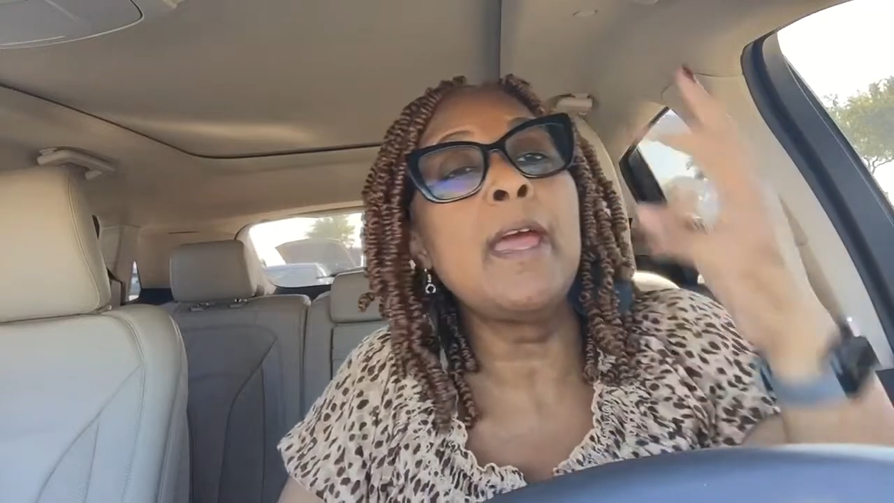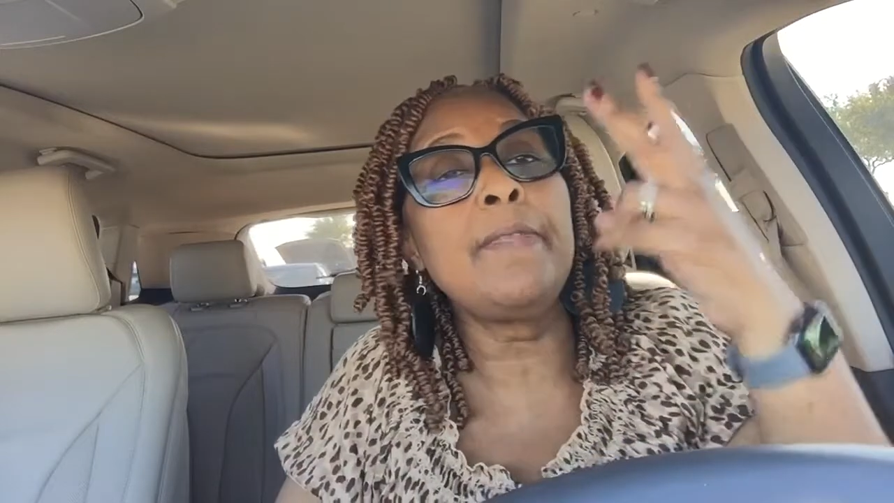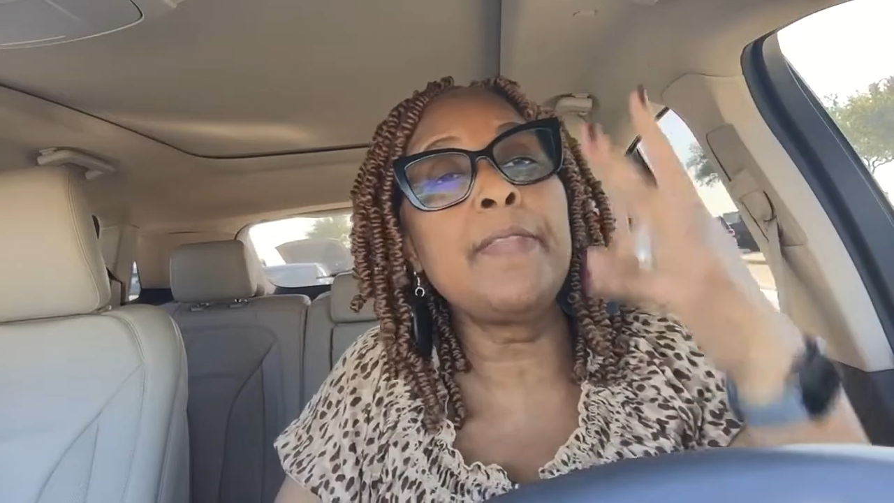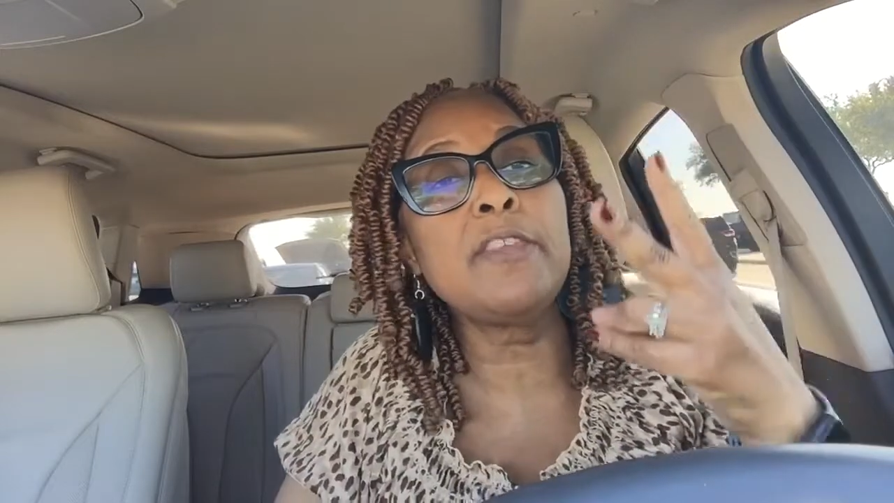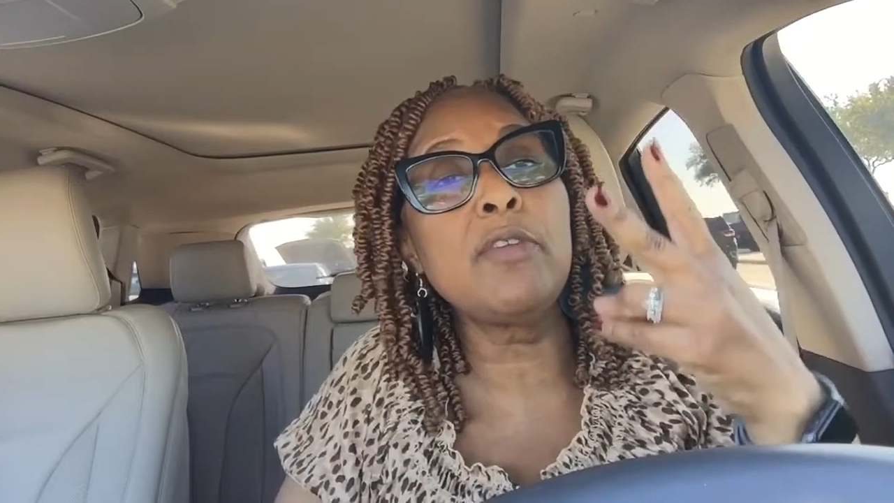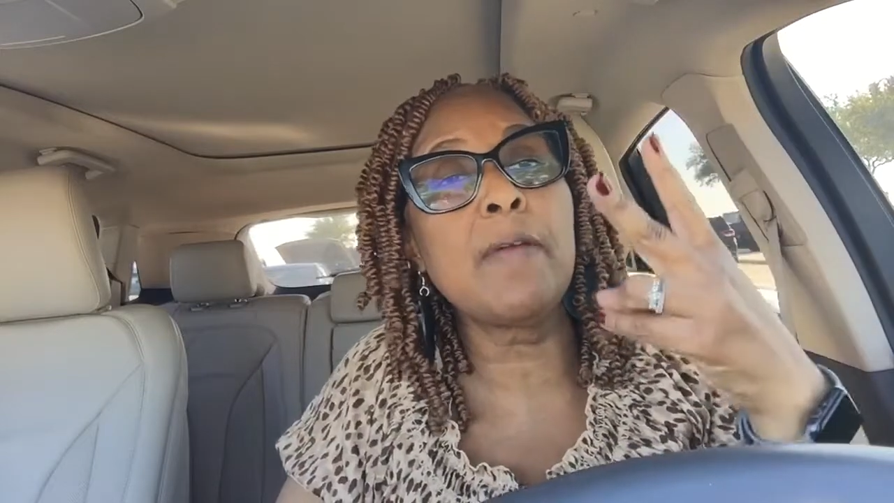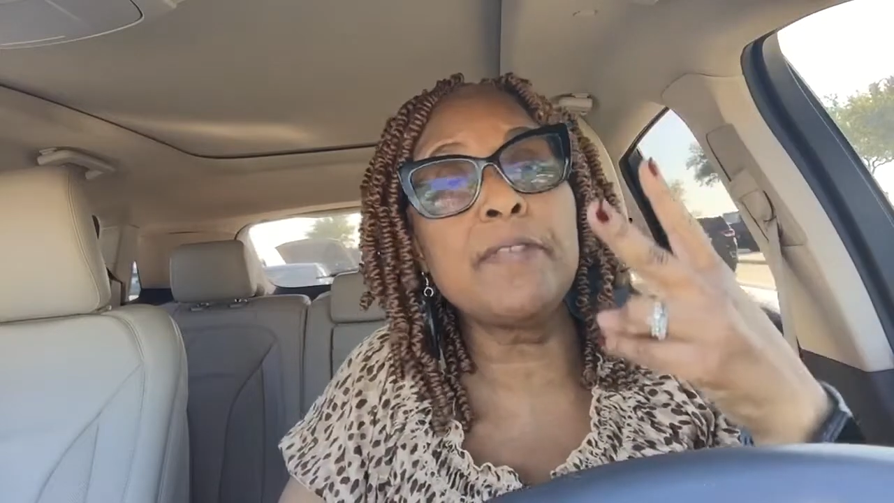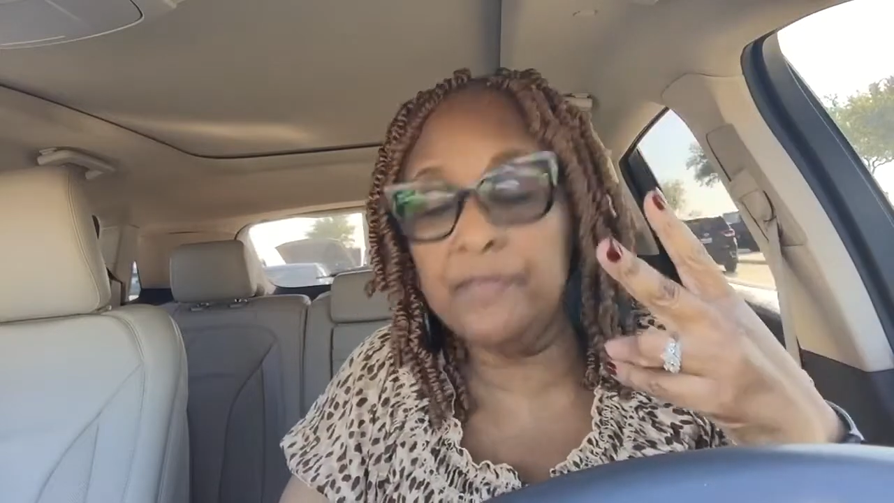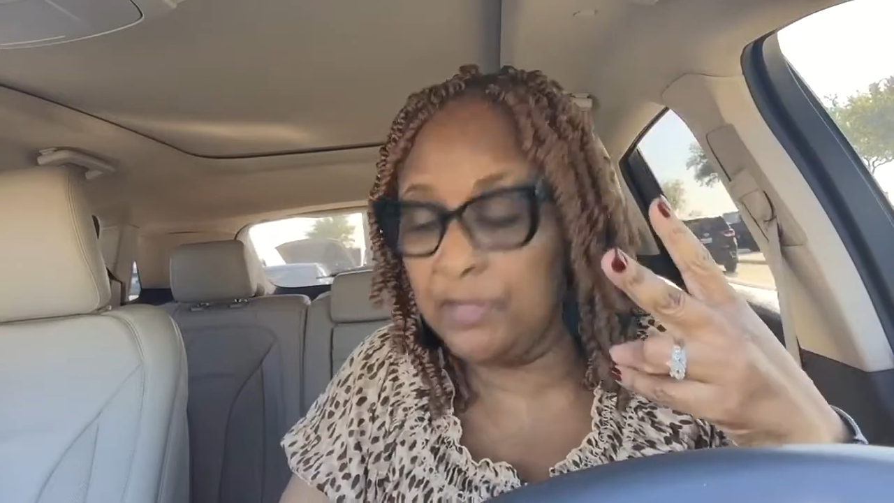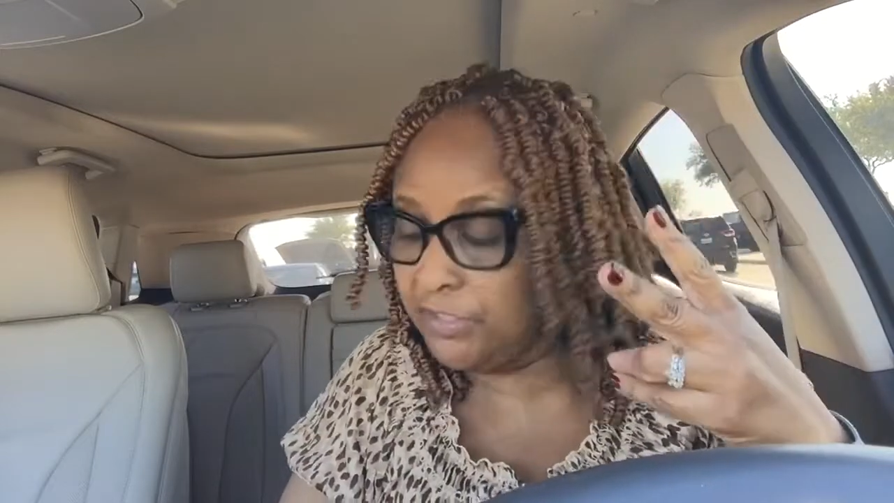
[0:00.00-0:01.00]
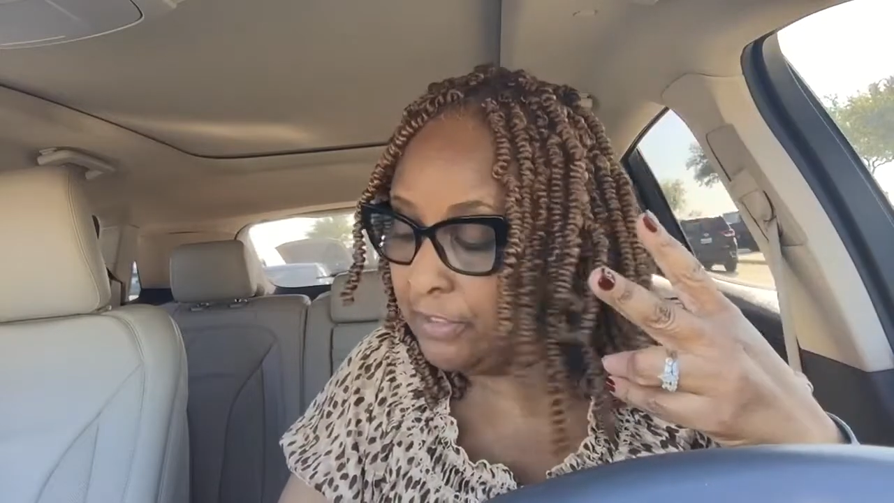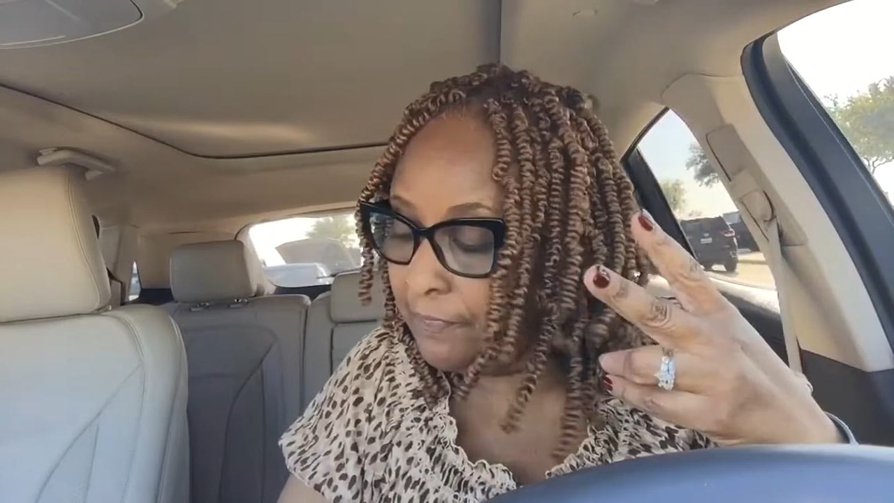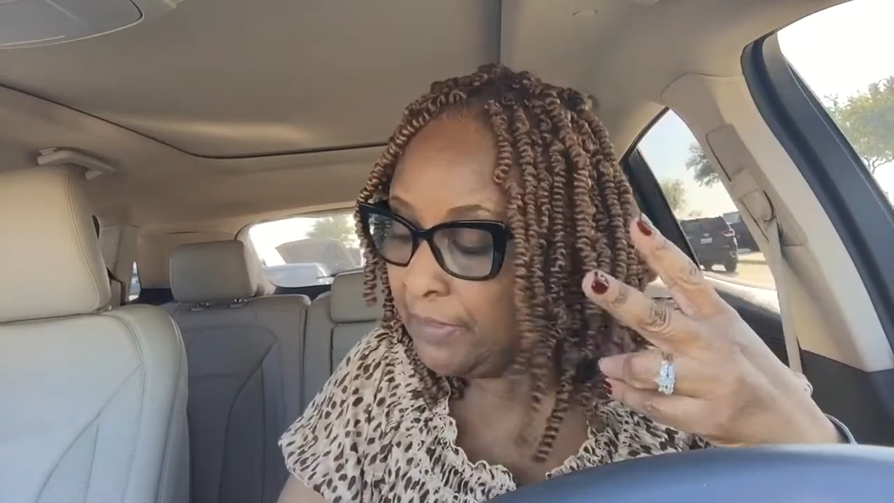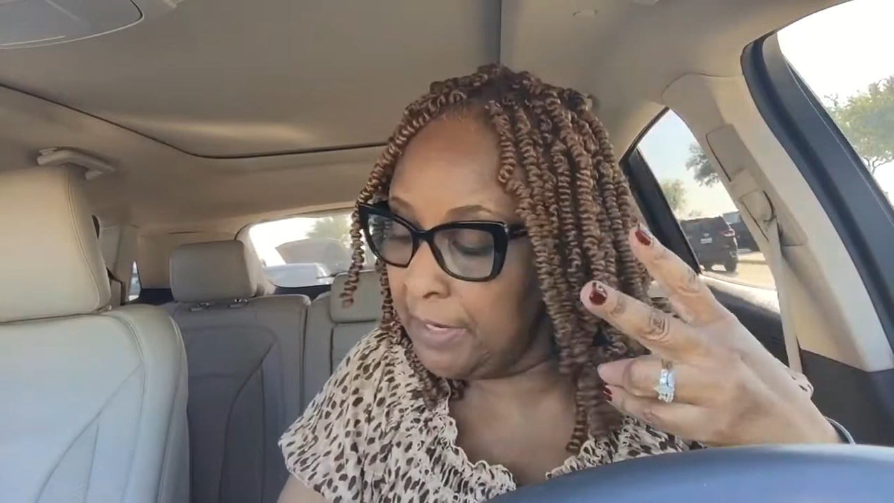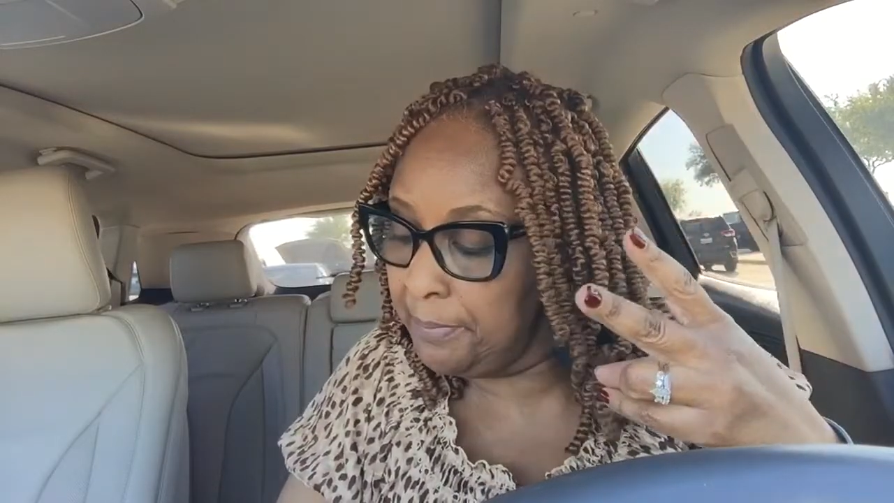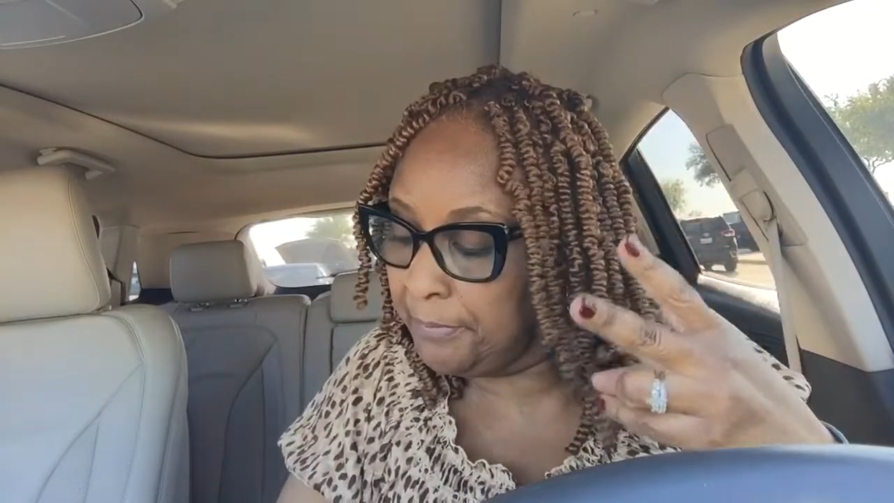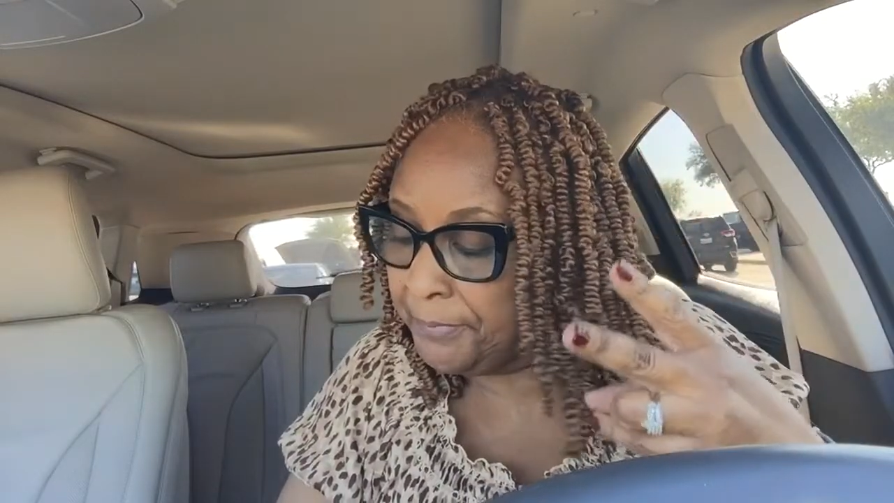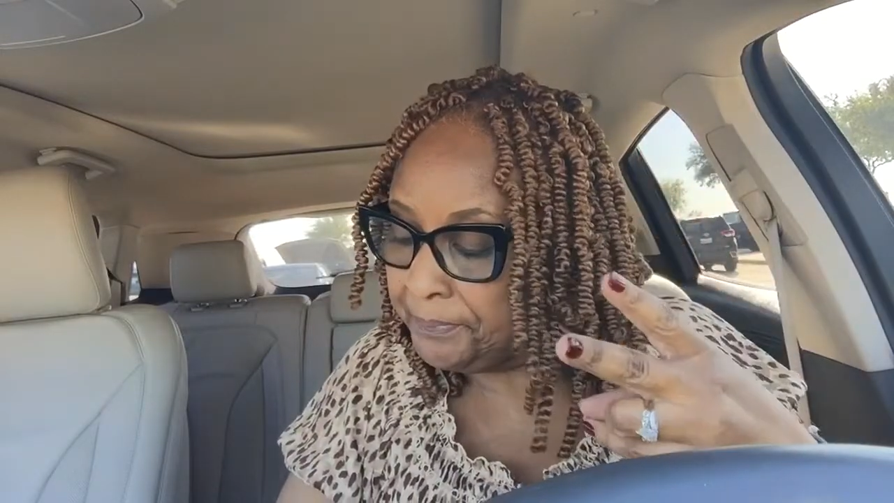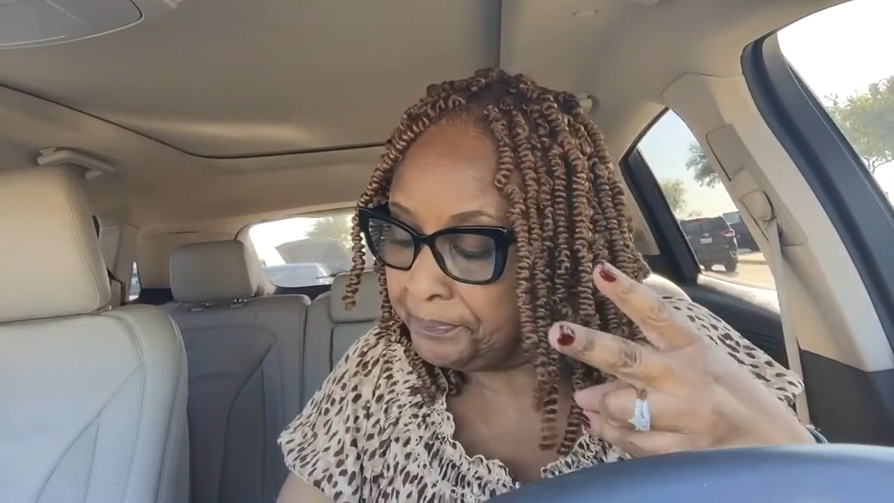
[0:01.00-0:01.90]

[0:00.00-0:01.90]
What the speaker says: and then you have division of labor.